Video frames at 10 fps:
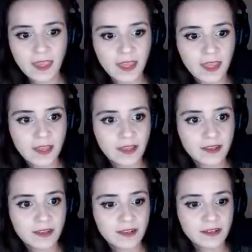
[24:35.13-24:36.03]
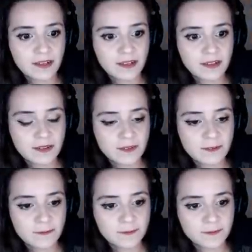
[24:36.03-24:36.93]

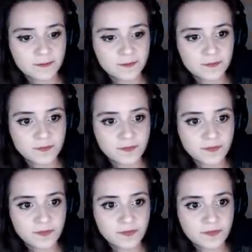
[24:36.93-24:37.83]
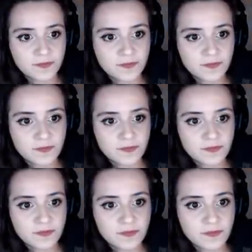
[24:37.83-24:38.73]

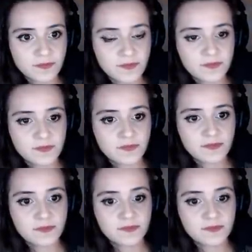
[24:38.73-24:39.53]
(silent)